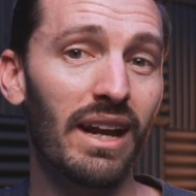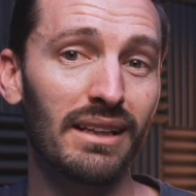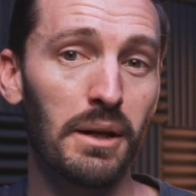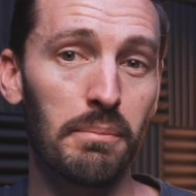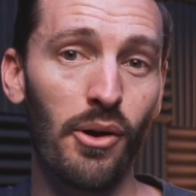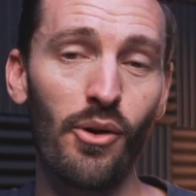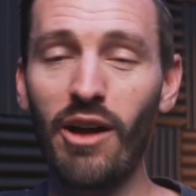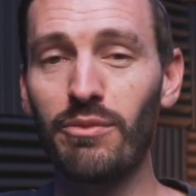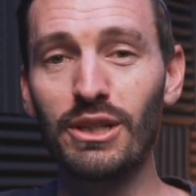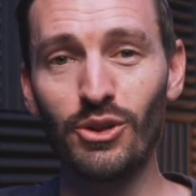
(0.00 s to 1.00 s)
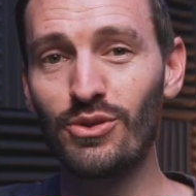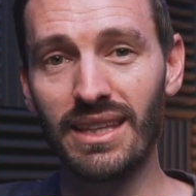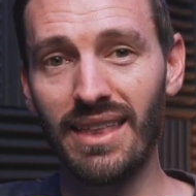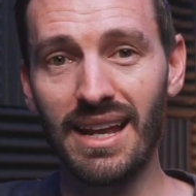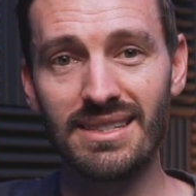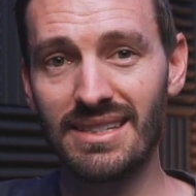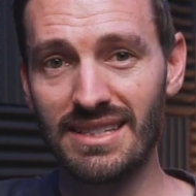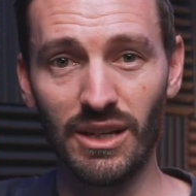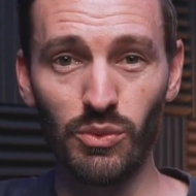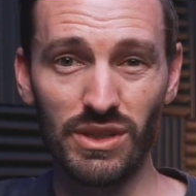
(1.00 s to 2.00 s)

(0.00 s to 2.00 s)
Final Cut Pro. I've been using that since it